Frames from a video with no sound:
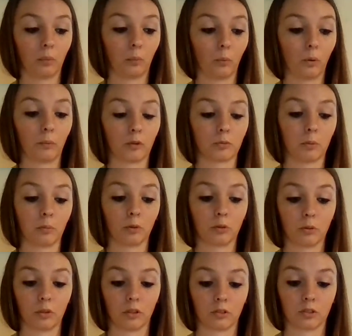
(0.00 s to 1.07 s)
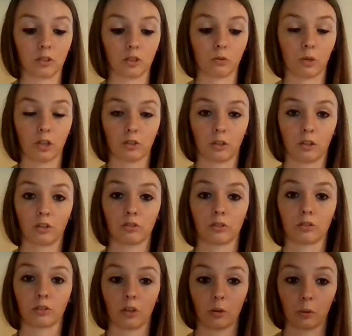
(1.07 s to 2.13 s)
What most people do in your situation is
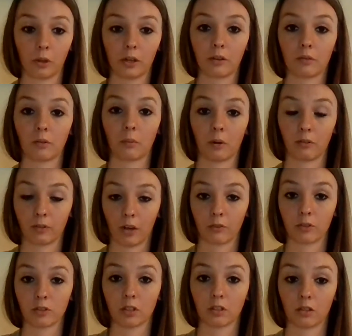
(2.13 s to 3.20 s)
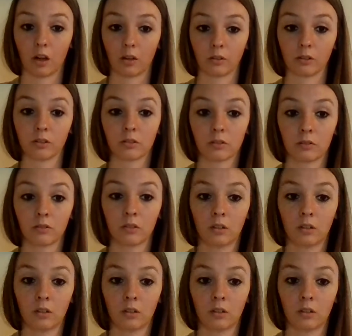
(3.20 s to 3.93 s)
just lower it about $5 or $10.